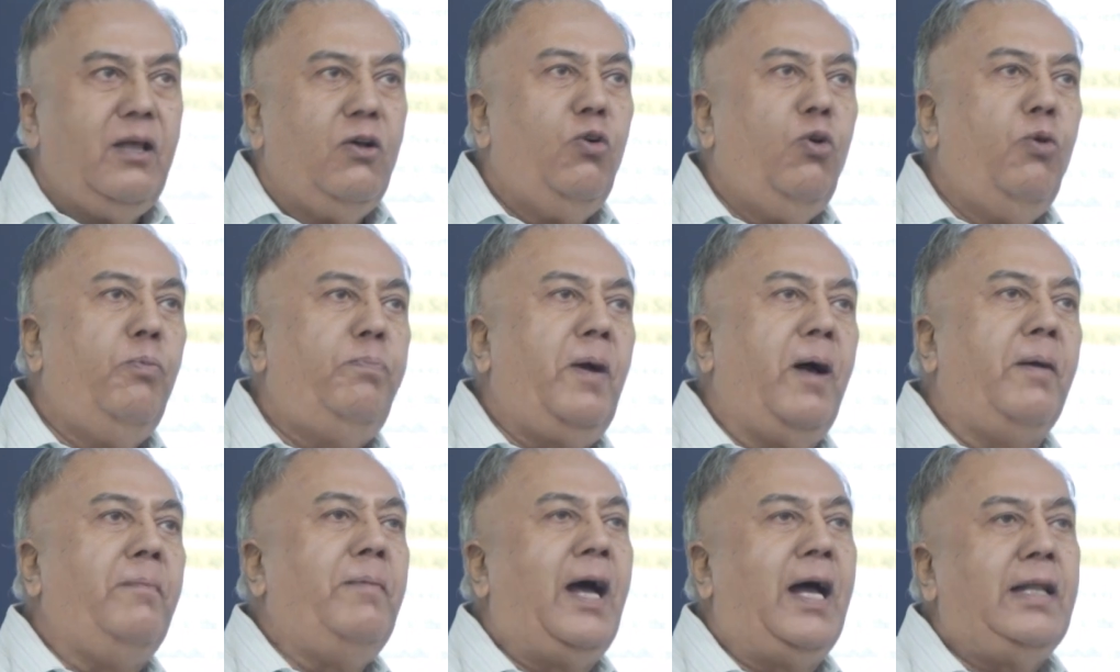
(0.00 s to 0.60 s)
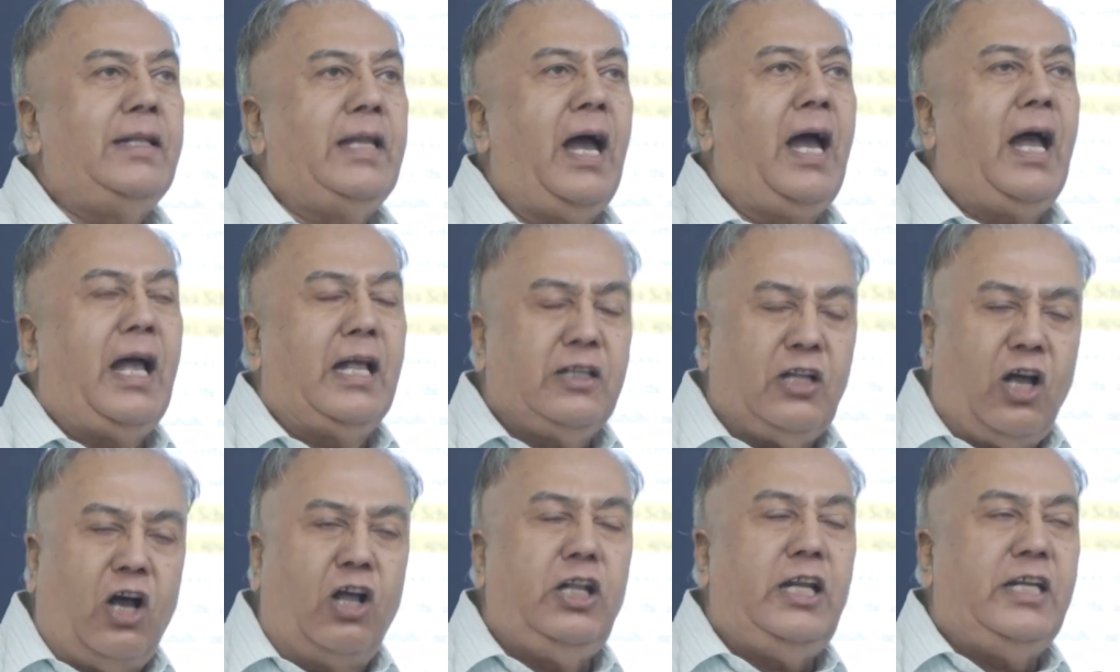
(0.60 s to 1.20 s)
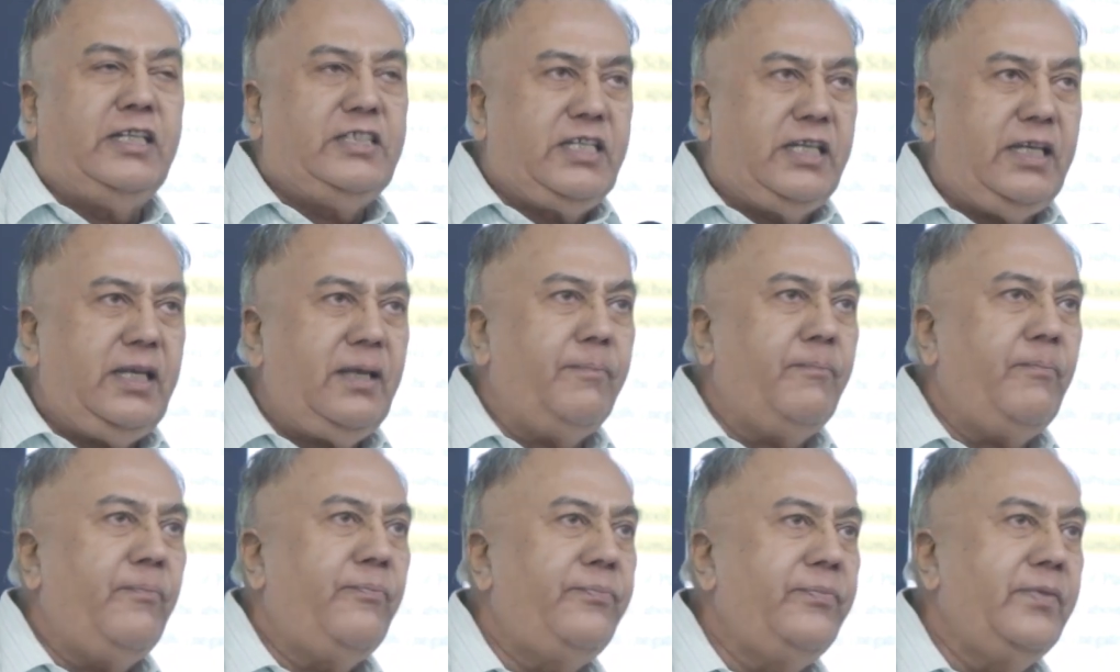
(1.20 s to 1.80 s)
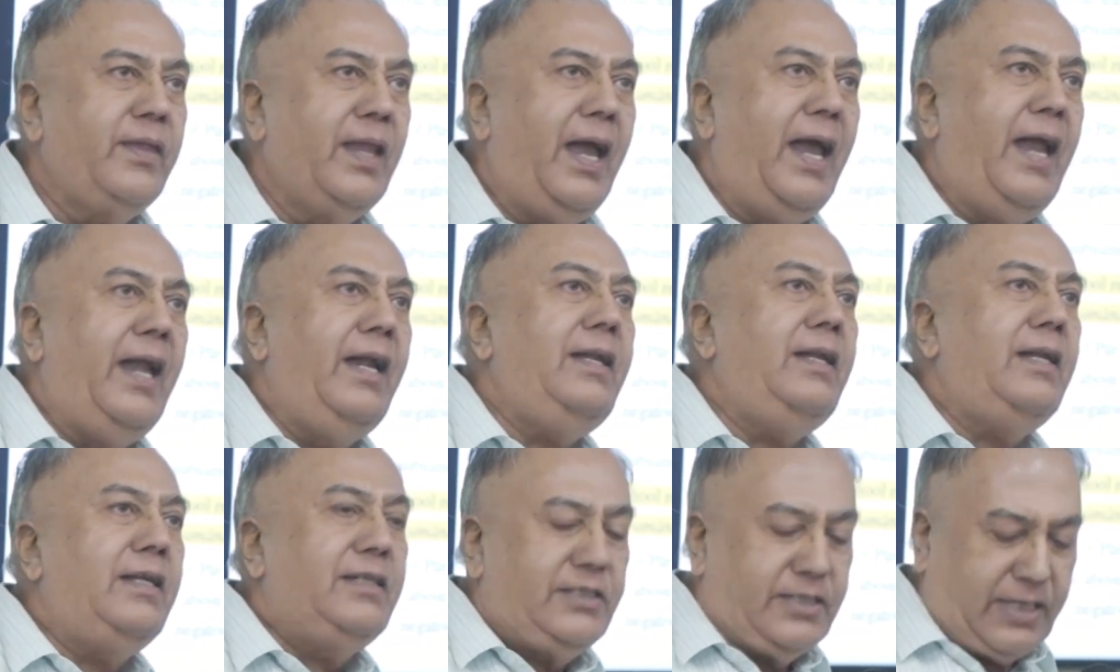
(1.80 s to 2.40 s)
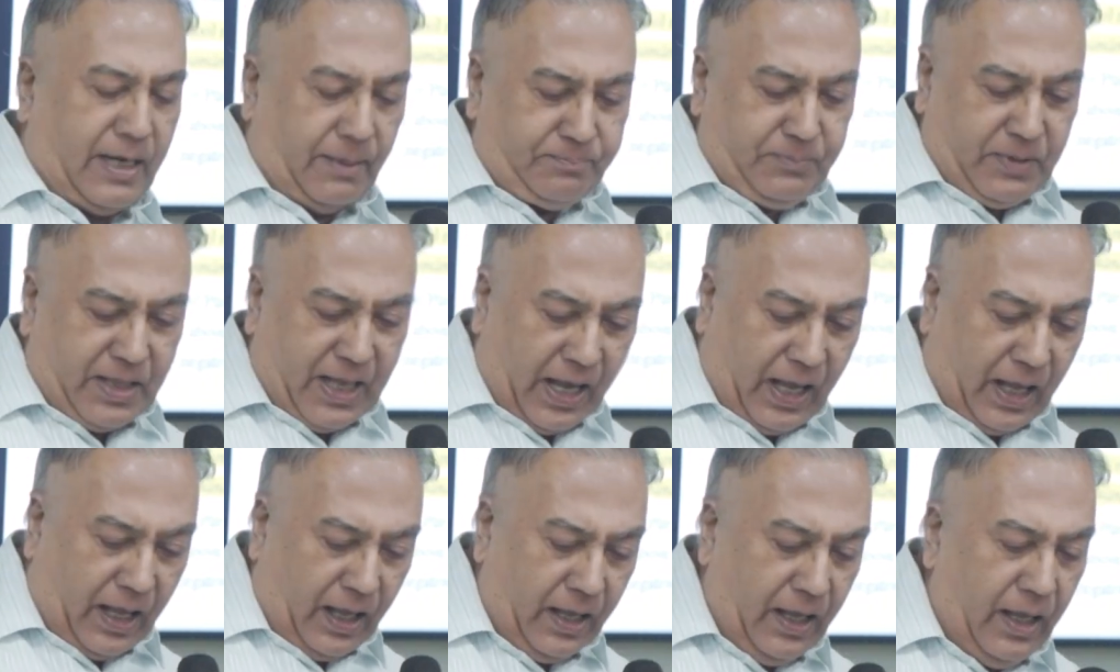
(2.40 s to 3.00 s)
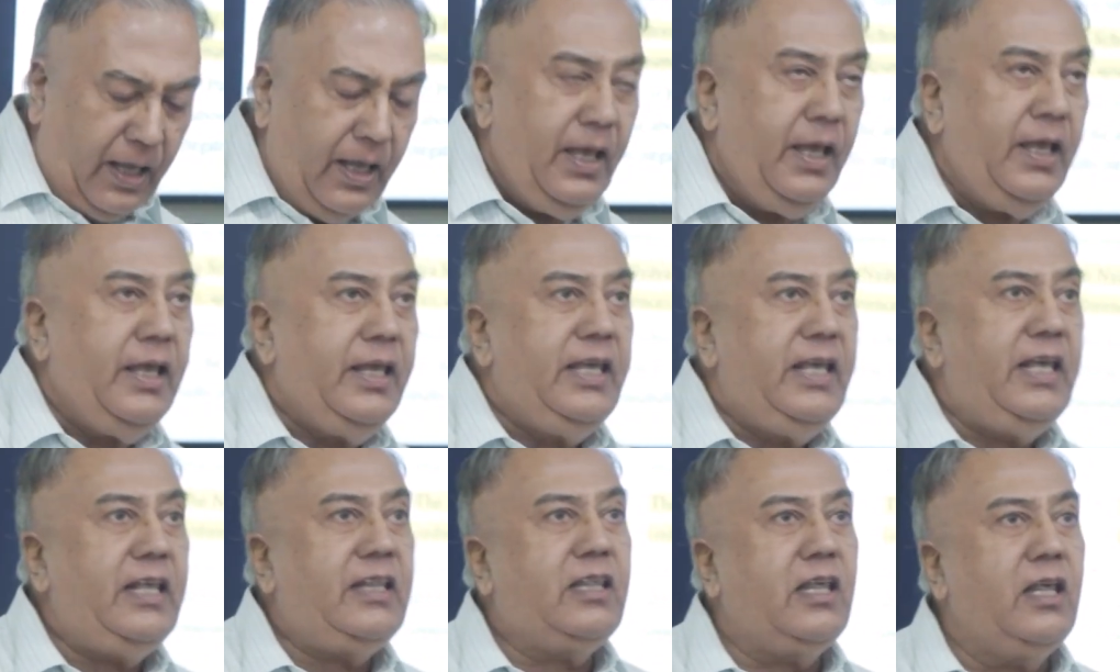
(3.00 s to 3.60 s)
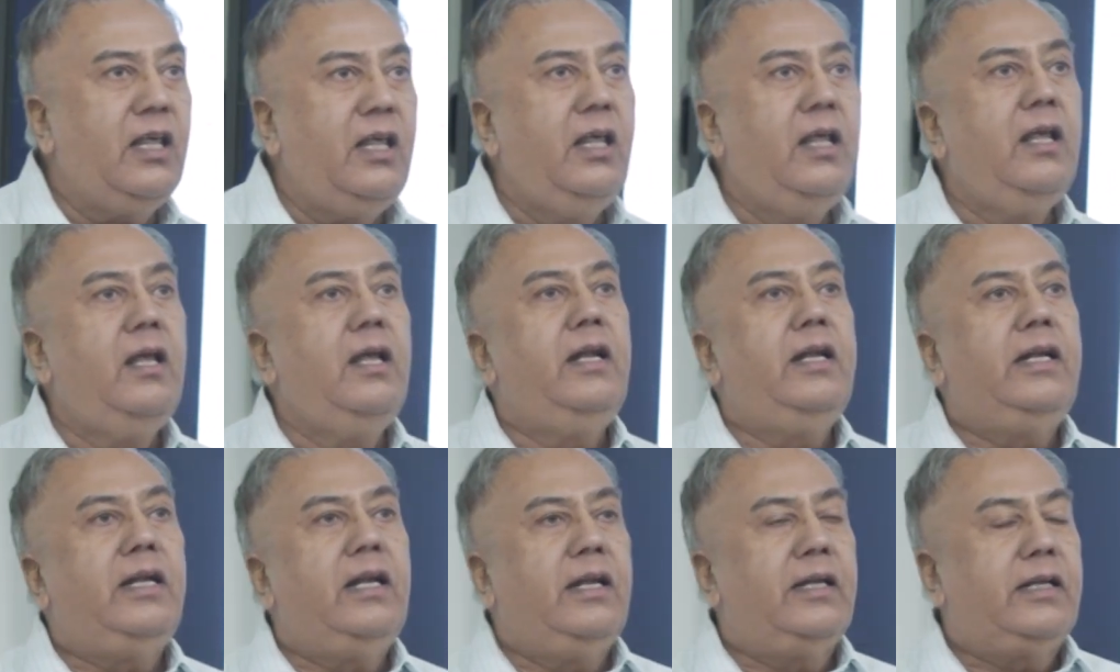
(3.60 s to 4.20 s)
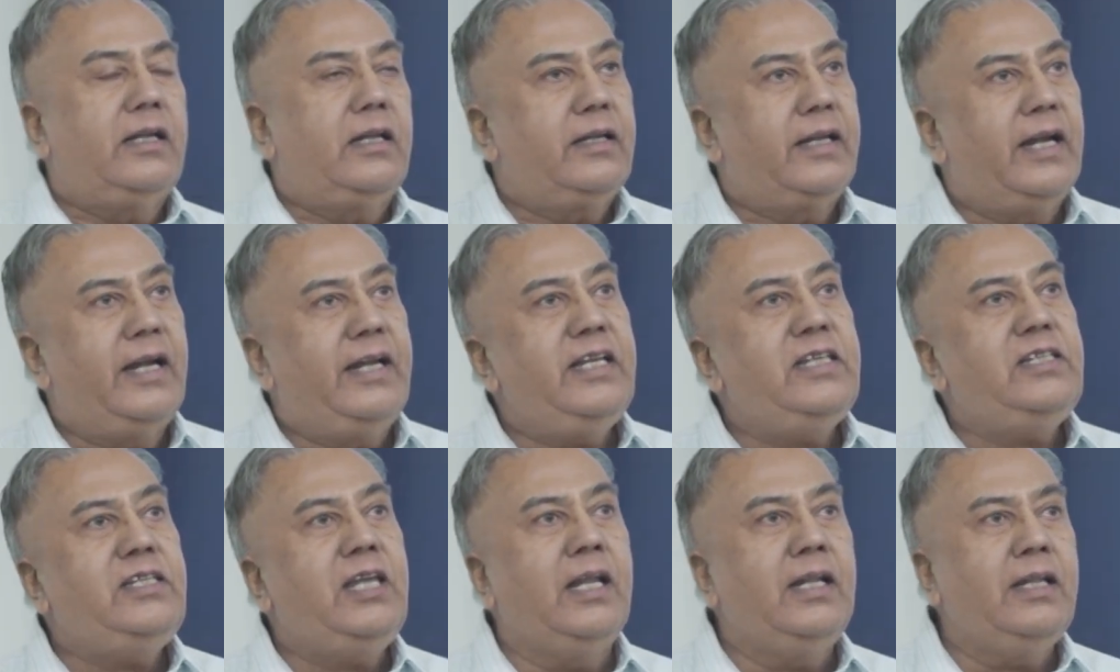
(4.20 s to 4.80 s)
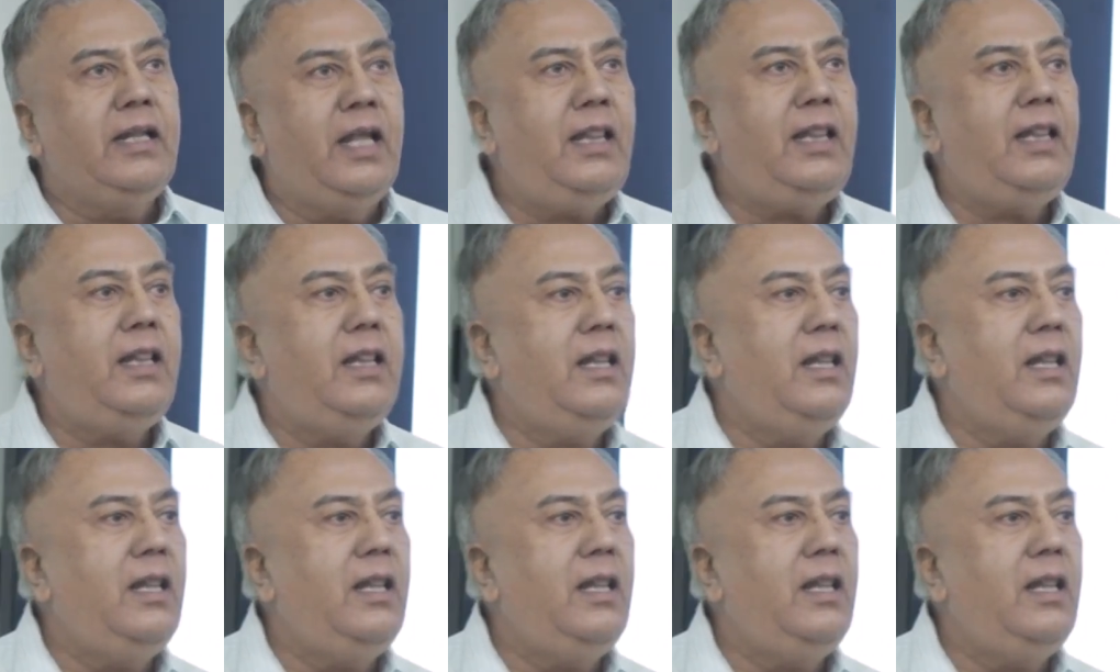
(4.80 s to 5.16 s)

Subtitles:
upamana, analogy; and shabda is traditional